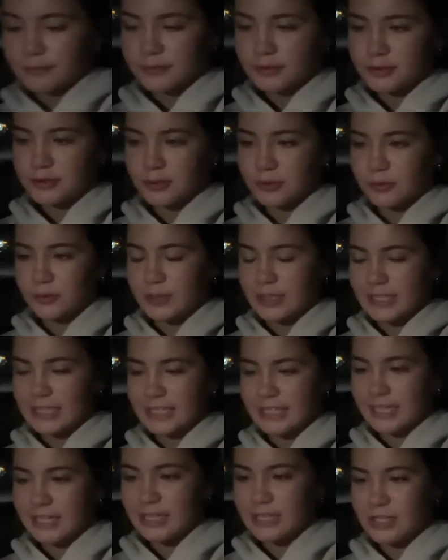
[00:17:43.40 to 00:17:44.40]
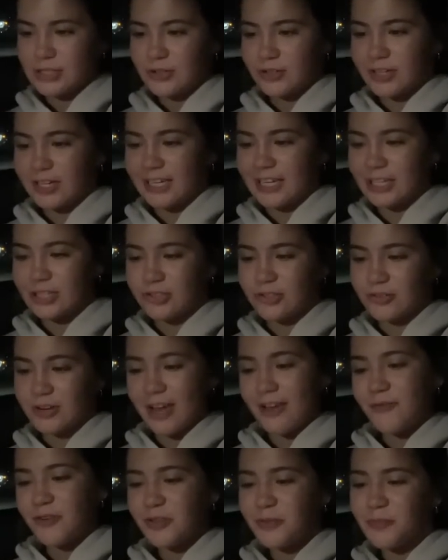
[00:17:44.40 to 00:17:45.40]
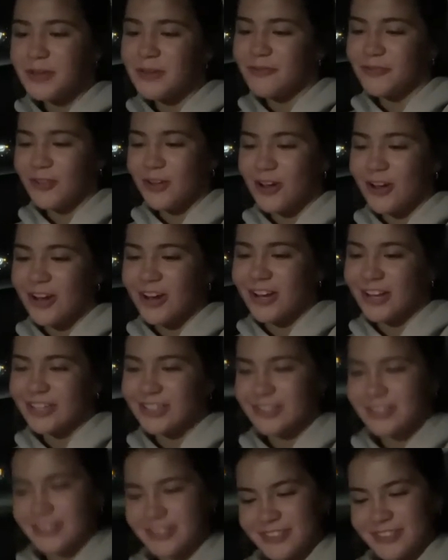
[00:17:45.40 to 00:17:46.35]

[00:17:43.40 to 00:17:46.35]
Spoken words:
so ready, guys. You're gonna get drive with me vlogs.